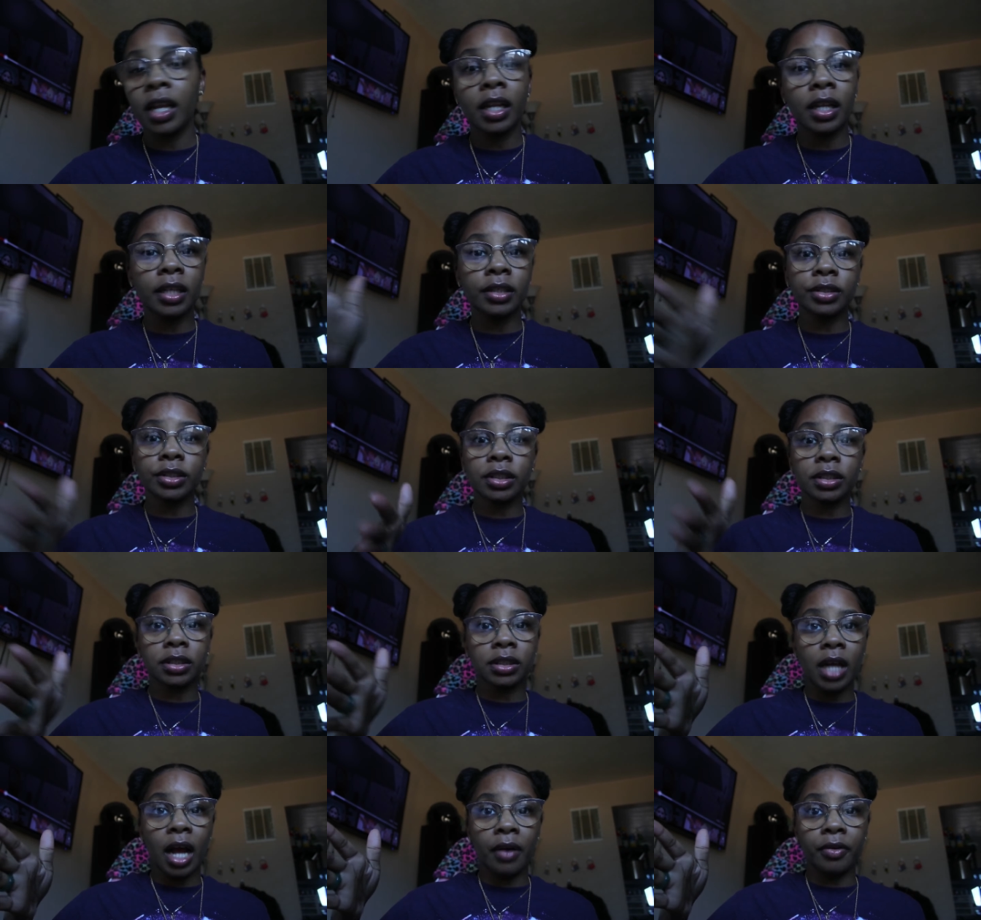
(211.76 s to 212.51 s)
lunch
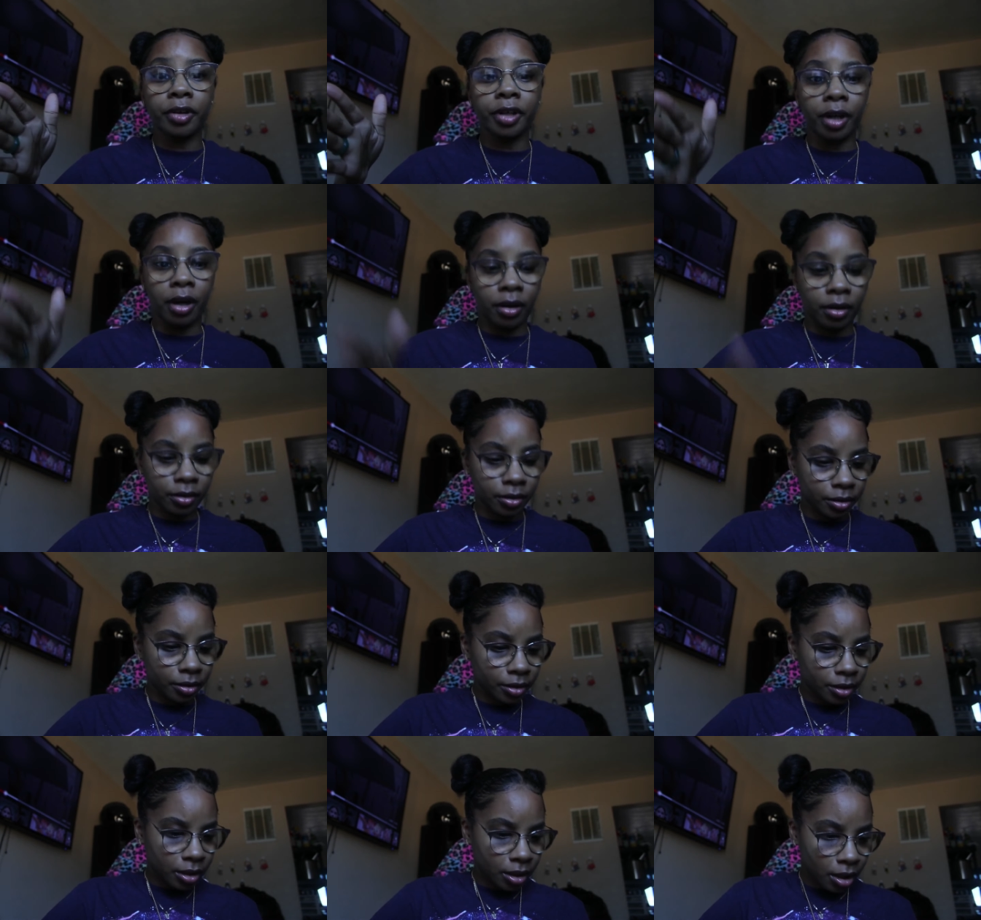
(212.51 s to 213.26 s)
is an hour
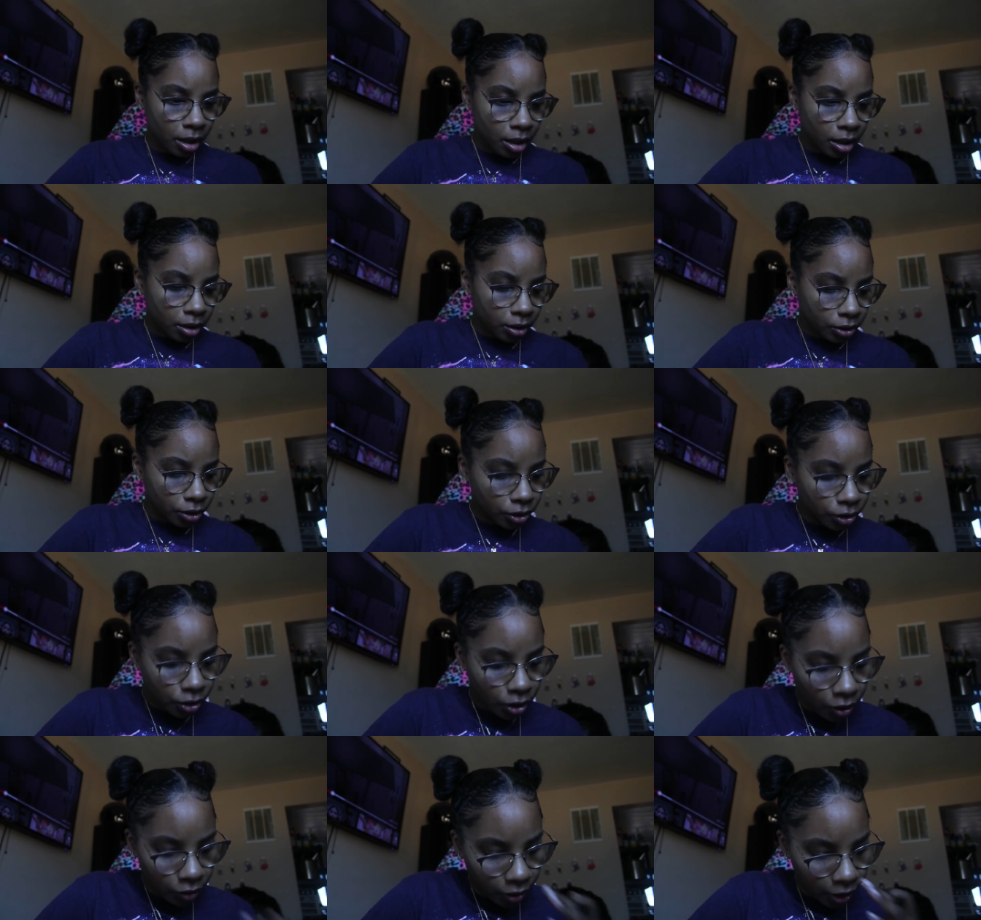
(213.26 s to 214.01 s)
long
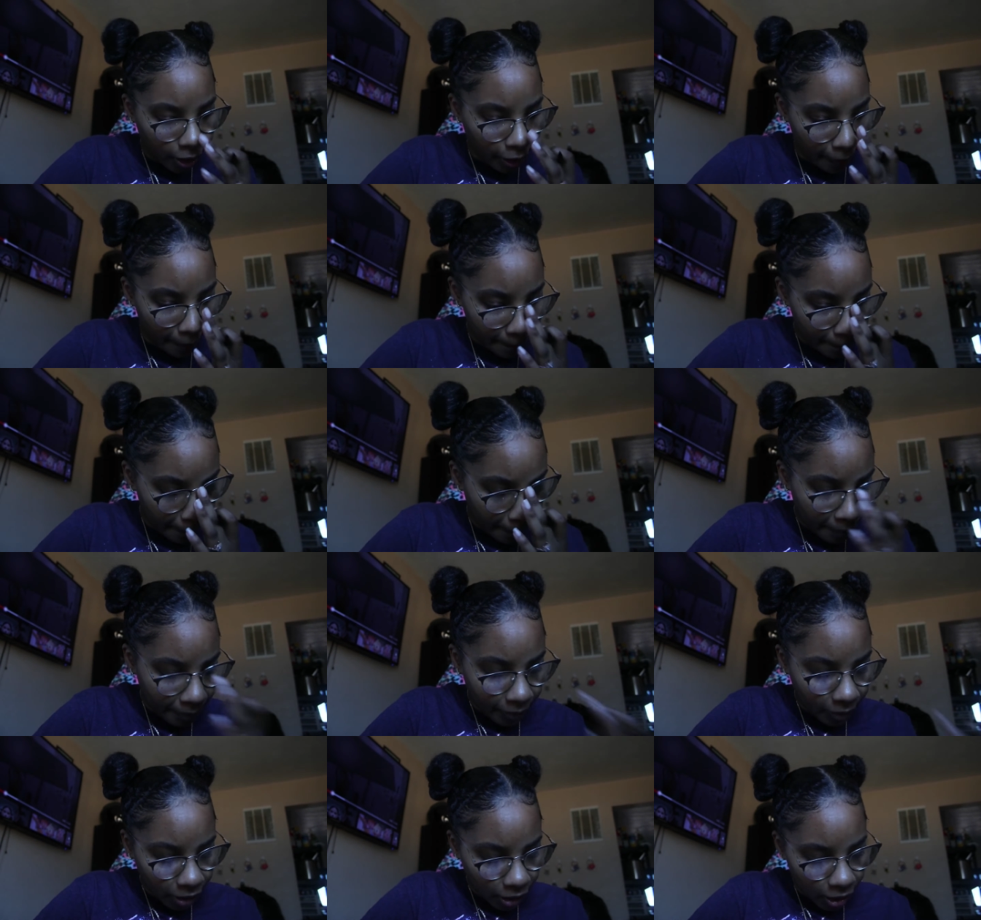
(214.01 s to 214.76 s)
so yeah
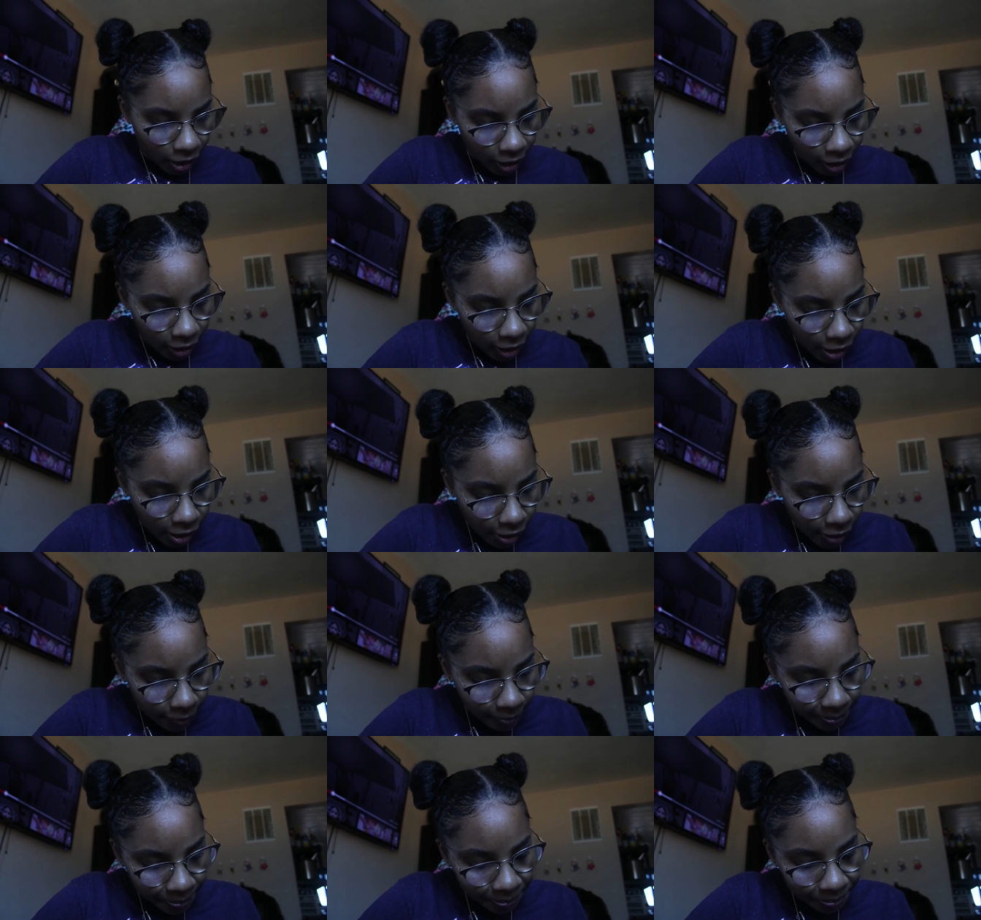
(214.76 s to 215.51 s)

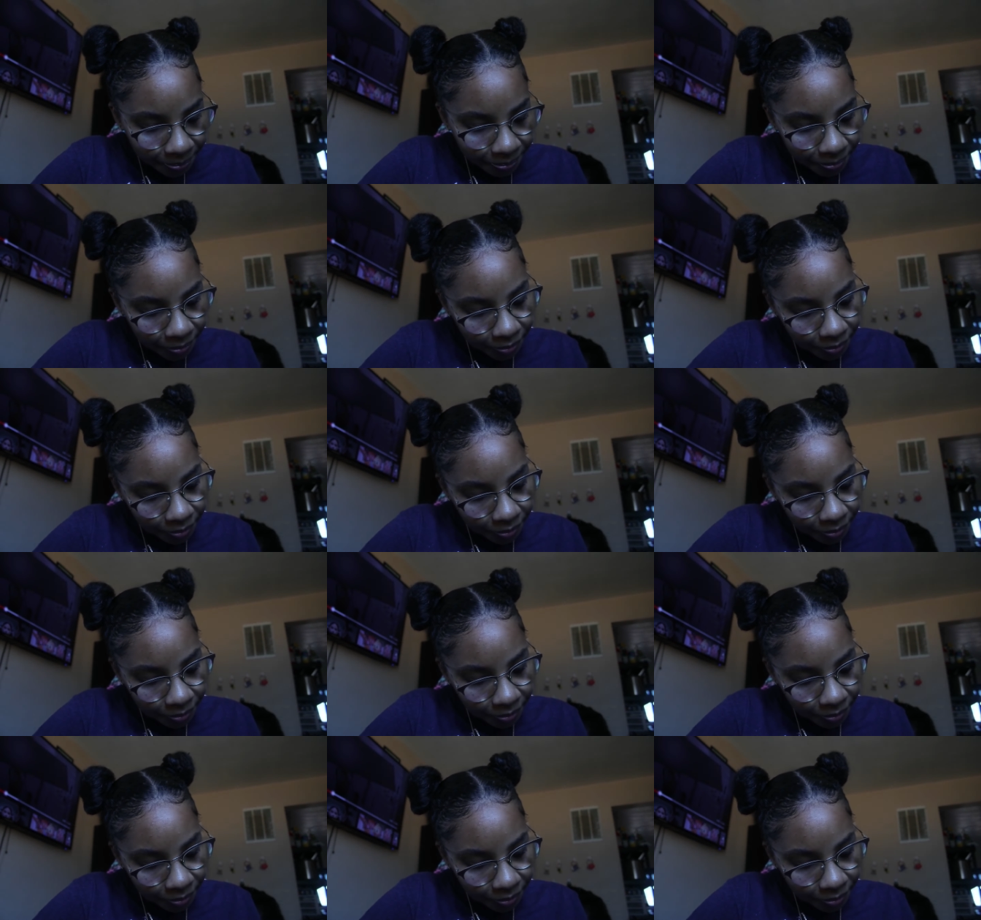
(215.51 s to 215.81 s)
um